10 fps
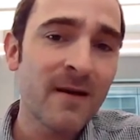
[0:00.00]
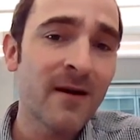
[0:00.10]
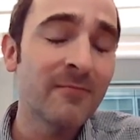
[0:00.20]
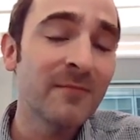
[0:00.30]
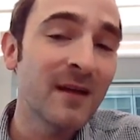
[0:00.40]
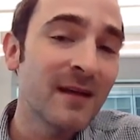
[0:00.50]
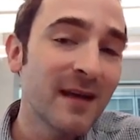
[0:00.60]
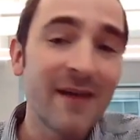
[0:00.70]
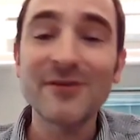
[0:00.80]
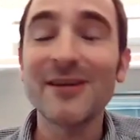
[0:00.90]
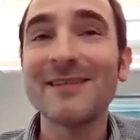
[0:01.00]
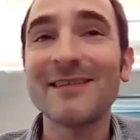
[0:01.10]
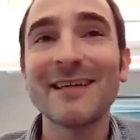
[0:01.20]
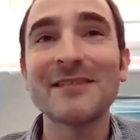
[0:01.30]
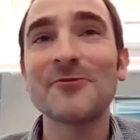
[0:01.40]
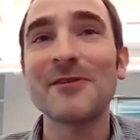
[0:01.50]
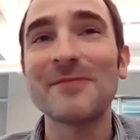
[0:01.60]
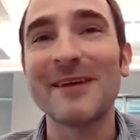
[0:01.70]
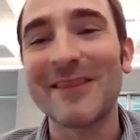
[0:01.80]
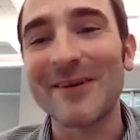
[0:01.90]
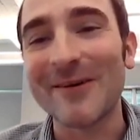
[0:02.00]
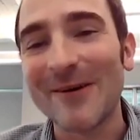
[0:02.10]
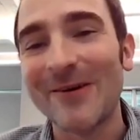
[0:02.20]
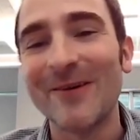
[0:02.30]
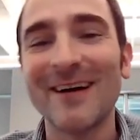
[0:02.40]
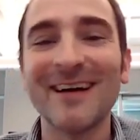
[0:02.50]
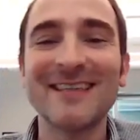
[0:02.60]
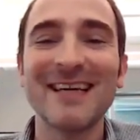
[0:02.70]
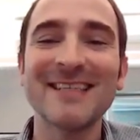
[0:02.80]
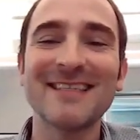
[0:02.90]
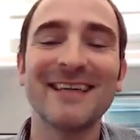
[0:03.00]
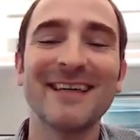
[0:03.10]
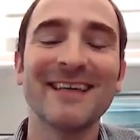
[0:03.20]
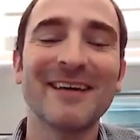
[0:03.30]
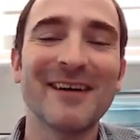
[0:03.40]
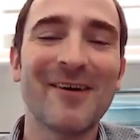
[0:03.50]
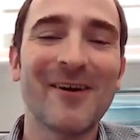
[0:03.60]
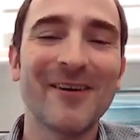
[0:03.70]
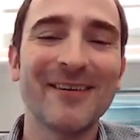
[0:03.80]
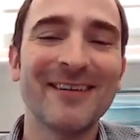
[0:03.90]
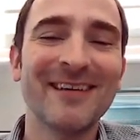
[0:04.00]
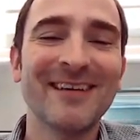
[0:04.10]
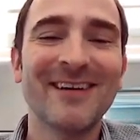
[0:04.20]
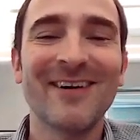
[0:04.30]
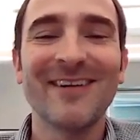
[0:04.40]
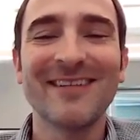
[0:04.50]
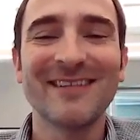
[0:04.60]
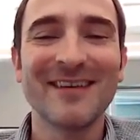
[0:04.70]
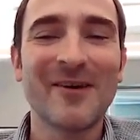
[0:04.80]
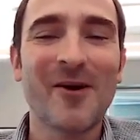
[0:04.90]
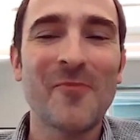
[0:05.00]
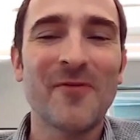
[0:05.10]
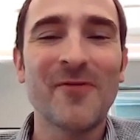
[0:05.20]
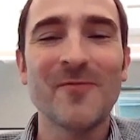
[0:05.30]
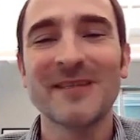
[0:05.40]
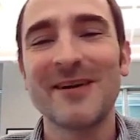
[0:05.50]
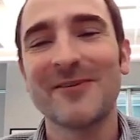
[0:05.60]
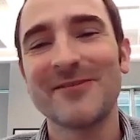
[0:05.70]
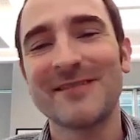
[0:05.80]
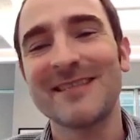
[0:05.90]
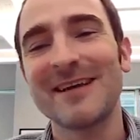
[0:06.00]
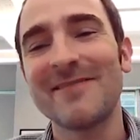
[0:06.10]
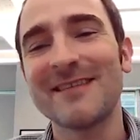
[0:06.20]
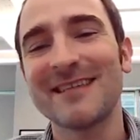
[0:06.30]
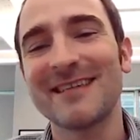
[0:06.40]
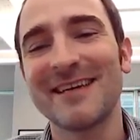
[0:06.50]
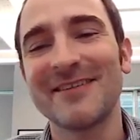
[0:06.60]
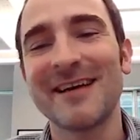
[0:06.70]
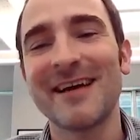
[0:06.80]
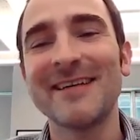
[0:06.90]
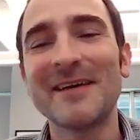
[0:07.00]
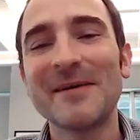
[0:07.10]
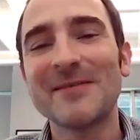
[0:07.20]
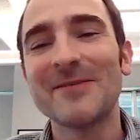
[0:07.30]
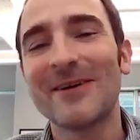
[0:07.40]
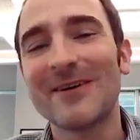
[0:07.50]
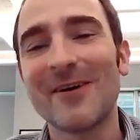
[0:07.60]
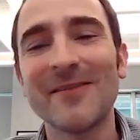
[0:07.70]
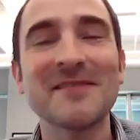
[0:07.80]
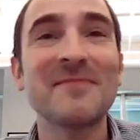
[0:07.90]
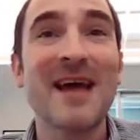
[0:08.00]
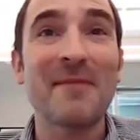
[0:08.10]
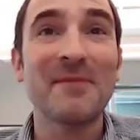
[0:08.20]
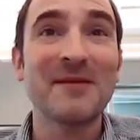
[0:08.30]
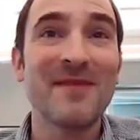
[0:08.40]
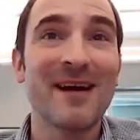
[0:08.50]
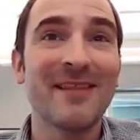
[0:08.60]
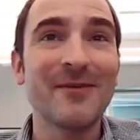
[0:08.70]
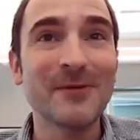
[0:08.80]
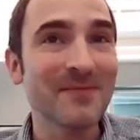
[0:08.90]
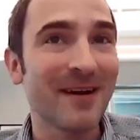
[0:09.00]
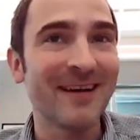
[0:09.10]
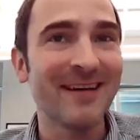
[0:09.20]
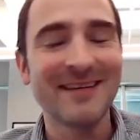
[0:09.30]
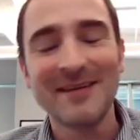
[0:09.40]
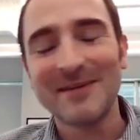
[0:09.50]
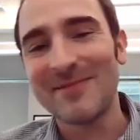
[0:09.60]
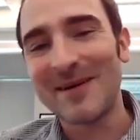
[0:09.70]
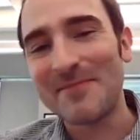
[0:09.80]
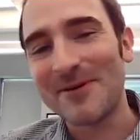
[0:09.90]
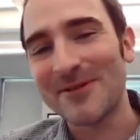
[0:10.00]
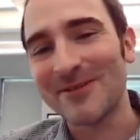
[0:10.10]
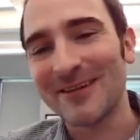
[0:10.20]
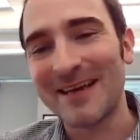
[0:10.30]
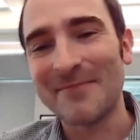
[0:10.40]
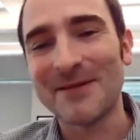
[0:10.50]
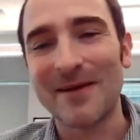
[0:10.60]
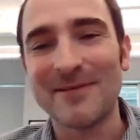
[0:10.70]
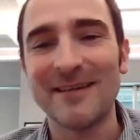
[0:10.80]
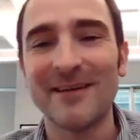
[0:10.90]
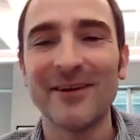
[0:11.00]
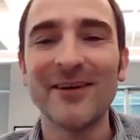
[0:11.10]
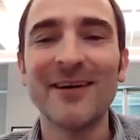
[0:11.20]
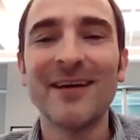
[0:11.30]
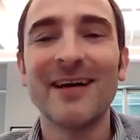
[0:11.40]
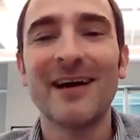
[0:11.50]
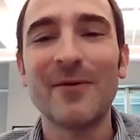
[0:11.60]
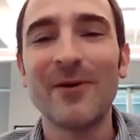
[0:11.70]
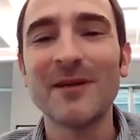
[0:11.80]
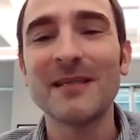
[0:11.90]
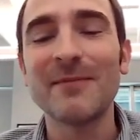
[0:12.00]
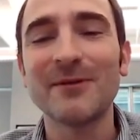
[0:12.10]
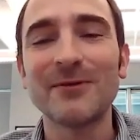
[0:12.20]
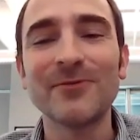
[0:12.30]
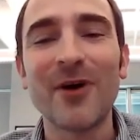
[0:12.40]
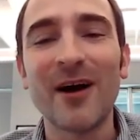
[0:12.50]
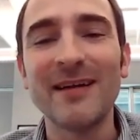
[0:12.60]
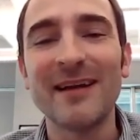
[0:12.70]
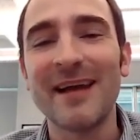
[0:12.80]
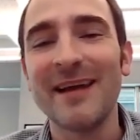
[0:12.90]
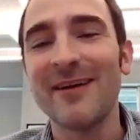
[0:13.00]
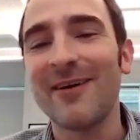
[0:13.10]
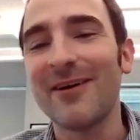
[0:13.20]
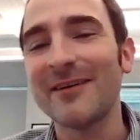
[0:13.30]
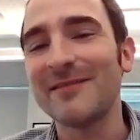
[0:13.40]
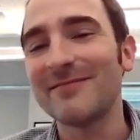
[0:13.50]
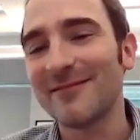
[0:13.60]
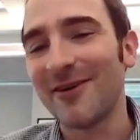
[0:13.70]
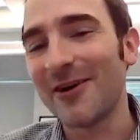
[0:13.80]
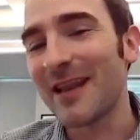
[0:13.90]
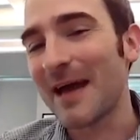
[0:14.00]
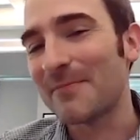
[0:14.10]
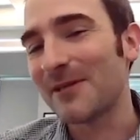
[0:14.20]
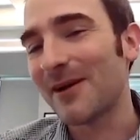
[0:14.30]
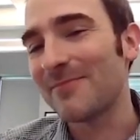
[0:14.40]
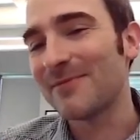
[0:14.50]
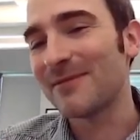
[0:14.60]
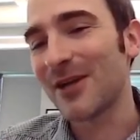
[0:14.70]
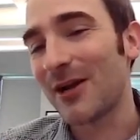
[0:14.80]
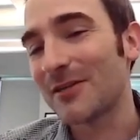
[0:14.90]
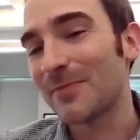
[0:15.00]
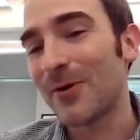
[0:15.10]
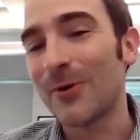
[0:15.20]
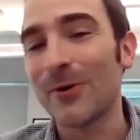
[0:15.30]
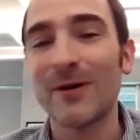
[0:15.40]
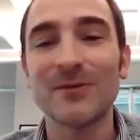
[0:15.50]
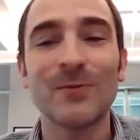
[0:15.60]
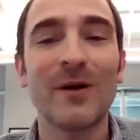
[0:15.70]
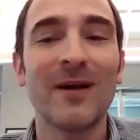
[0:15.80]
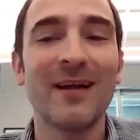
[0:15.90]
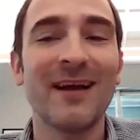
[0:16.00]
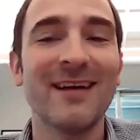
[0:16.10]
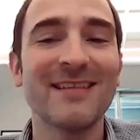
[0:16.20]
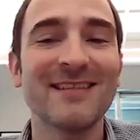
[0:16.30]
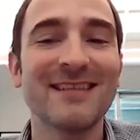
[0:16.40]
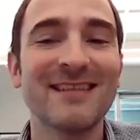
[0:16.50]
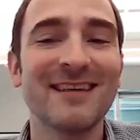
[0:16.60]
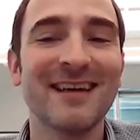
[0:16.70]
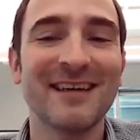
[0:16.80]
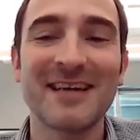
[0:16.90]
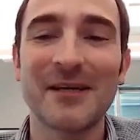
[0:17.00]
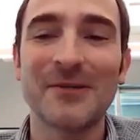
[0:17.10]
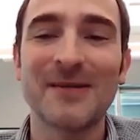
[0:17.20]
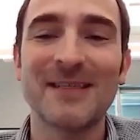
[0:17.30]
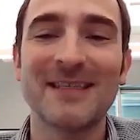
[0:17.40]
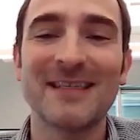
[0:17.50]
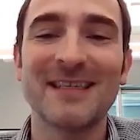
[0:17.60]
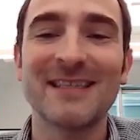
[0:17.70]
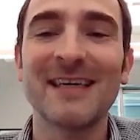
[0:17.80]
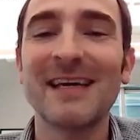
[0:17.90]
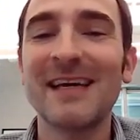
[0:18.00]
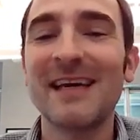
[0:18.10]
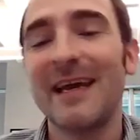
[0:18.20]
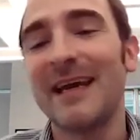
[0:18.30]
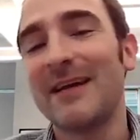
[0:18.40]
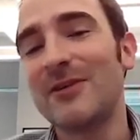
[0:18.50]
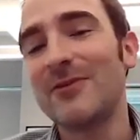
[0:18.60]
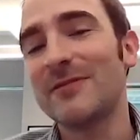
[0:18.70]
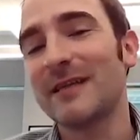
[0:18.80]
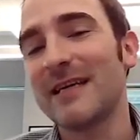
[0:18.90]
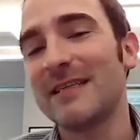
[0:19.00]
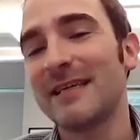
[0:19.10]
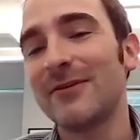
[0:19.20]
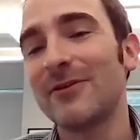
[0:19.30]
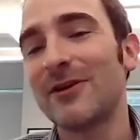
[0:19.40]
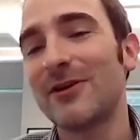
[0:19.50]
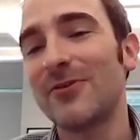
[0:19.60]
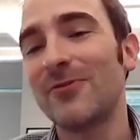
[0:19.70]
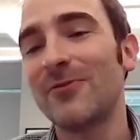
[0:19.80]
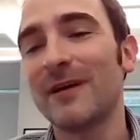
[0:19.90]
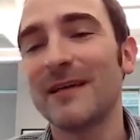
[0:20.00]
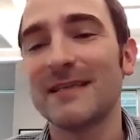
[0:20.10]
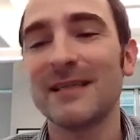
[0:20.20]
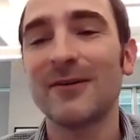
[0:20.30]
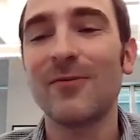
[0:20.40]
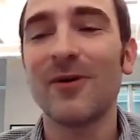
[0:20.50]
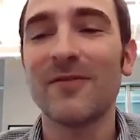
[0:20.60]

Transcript: Haven't done extremely thorough testing on our performance characteristics of this connector yet, so I'll call this some napkin math. Using my personal laptop here, I was able to run a on laptop Solace broker as well as the connector instance, and using a single queue and a single